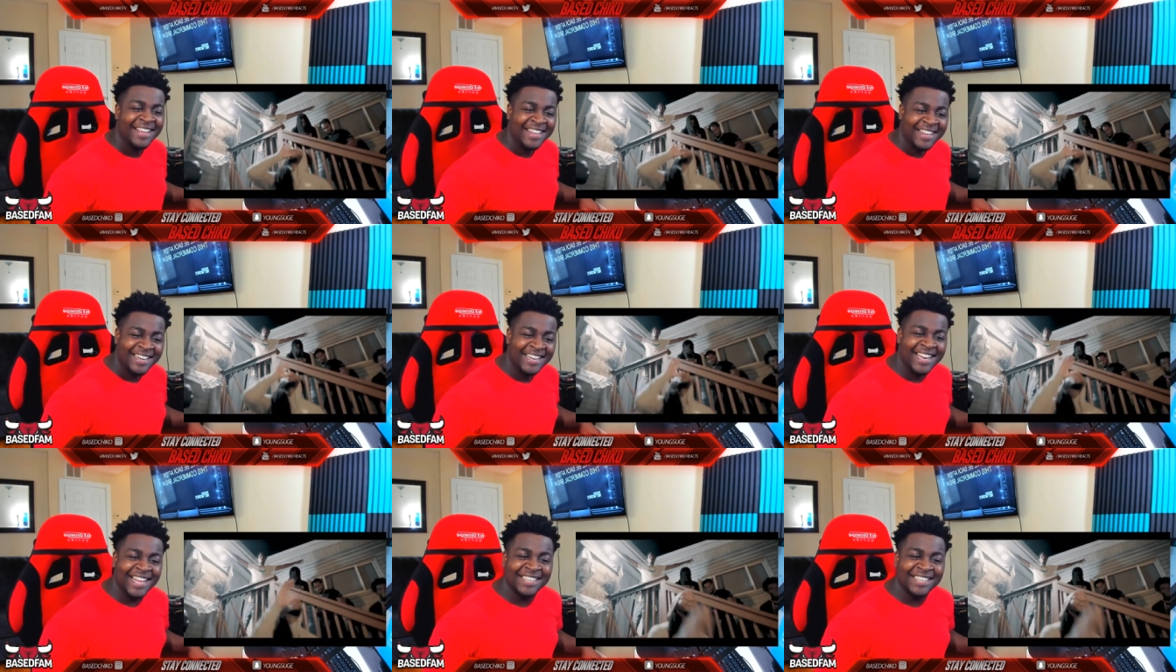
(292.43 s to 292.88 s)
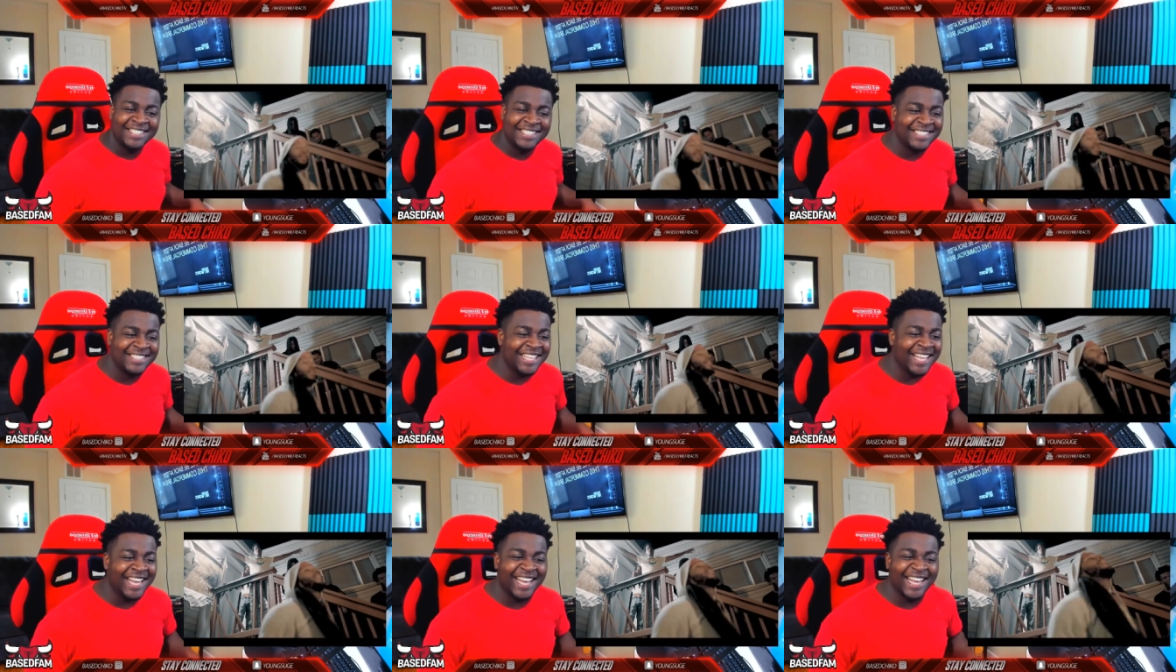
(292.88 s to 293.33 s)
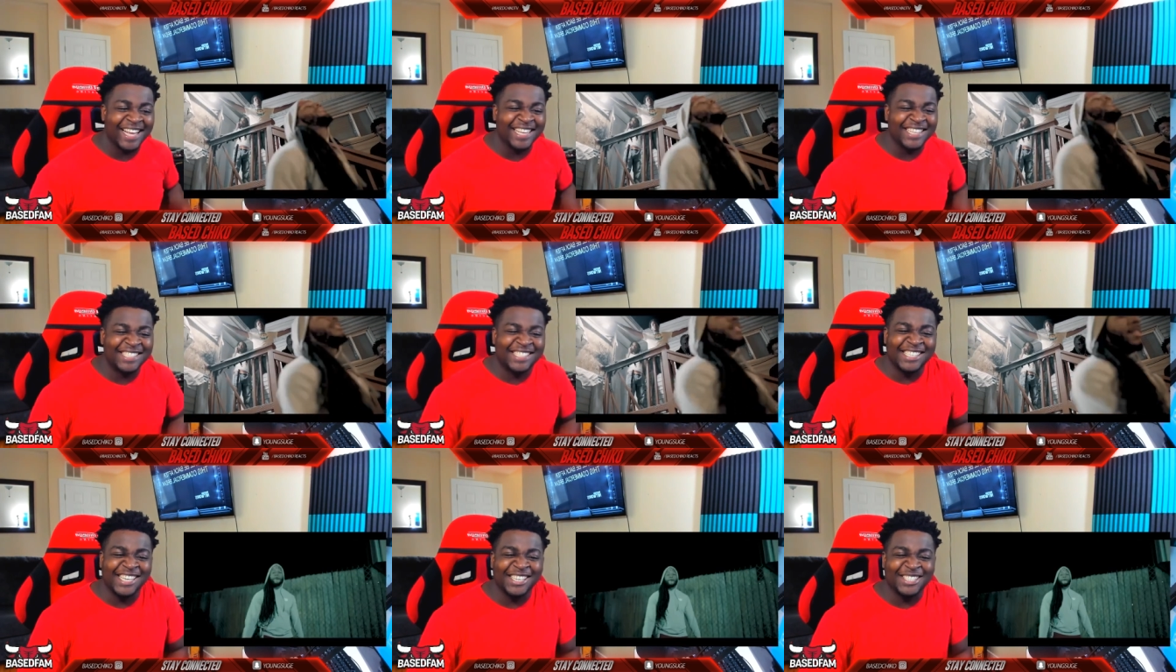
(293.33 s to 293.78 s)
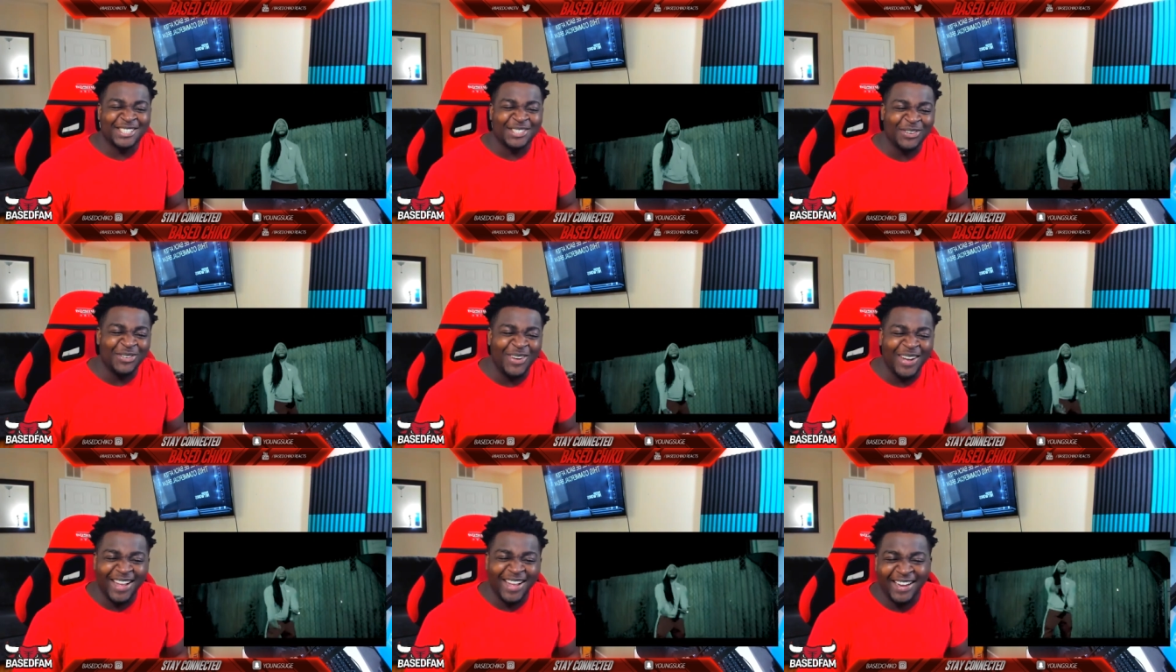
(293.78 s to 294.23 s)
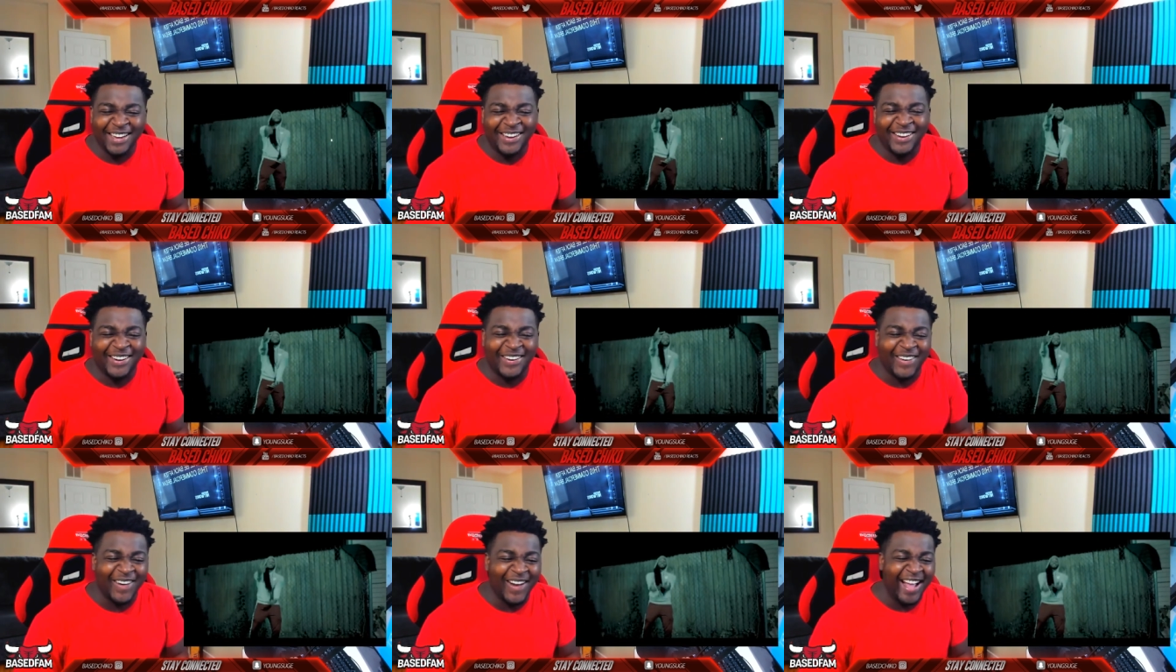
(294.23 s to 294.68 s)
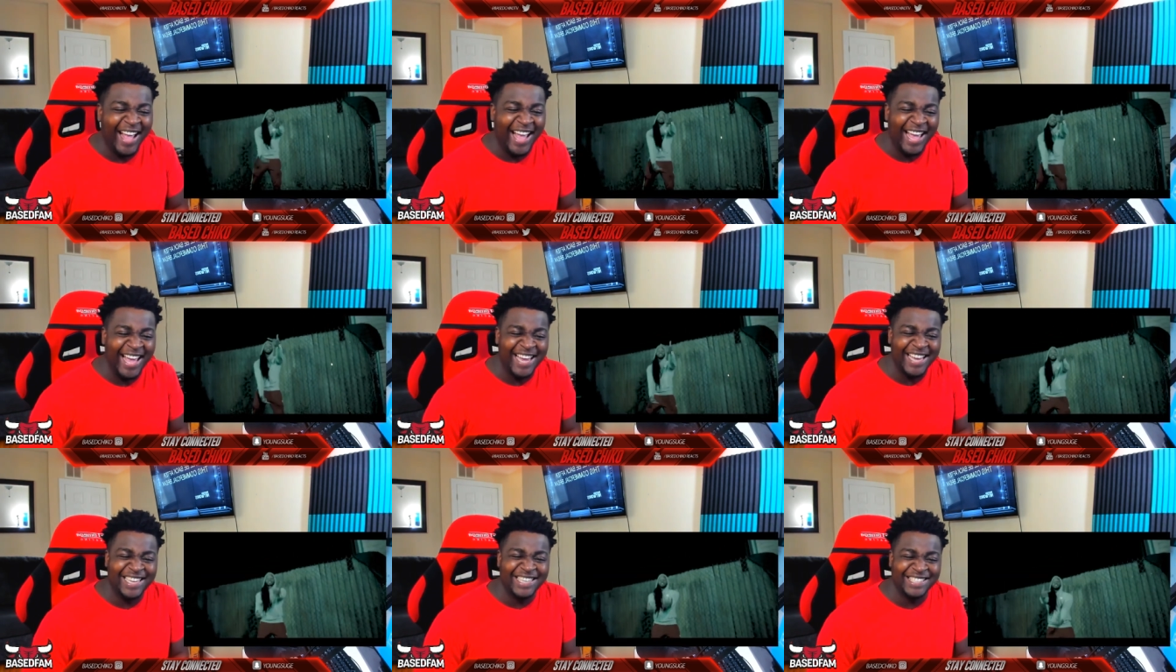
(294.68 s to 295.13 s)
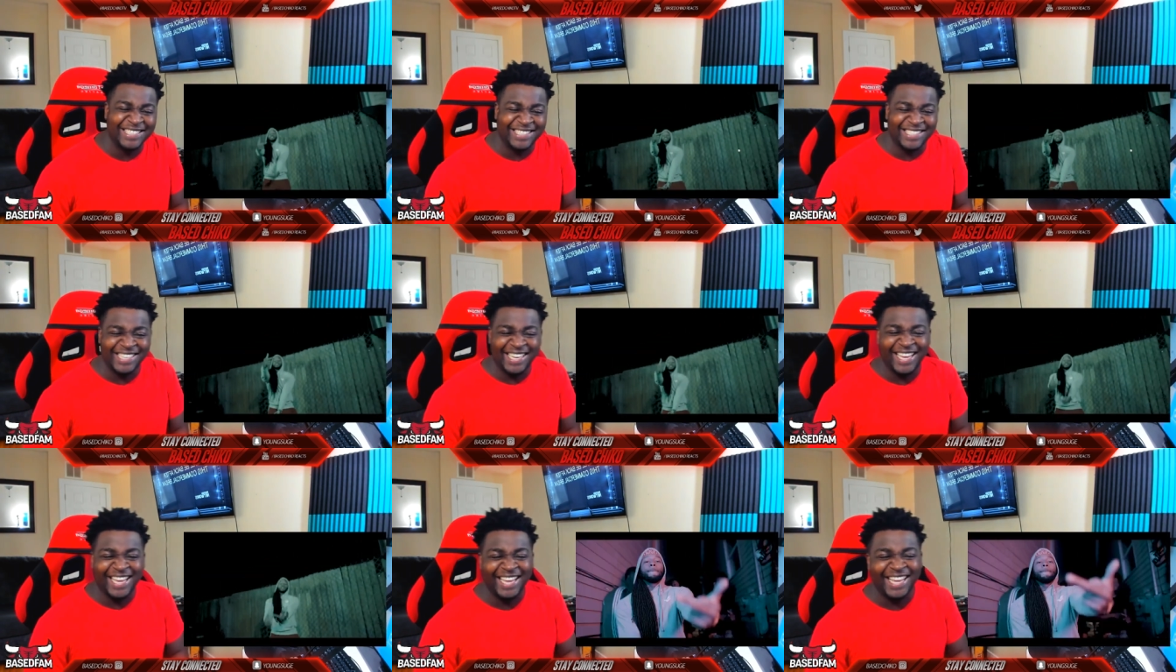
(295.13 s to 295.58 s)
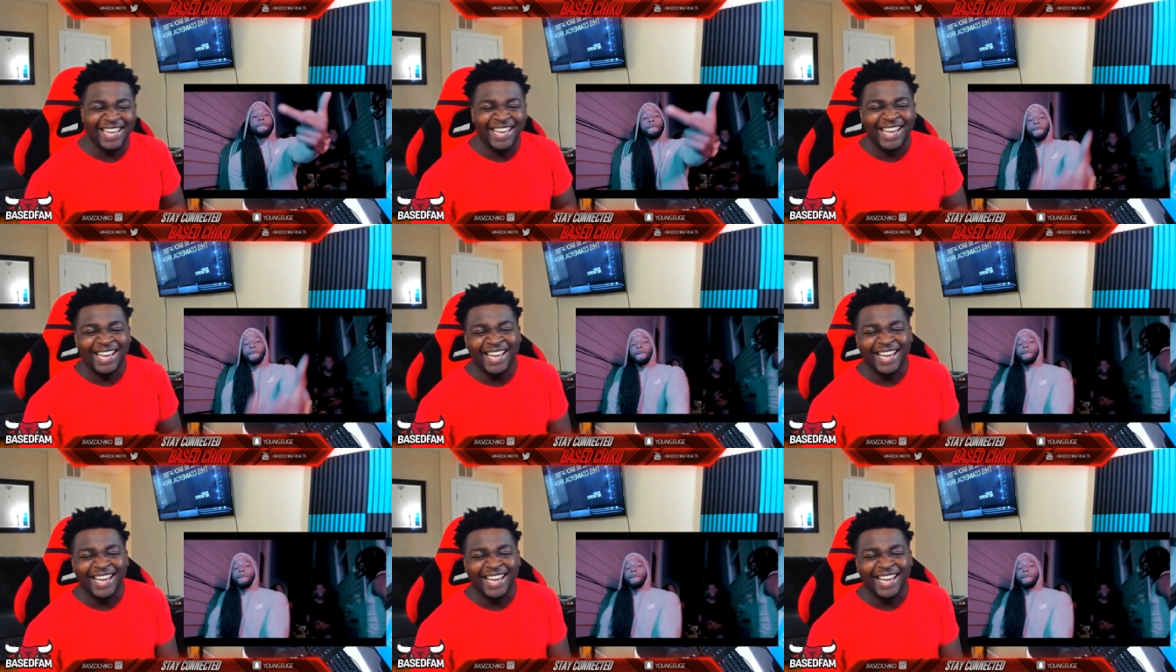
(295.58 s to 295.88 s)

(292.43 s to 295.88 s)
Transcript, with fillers: This nigga just went crazy.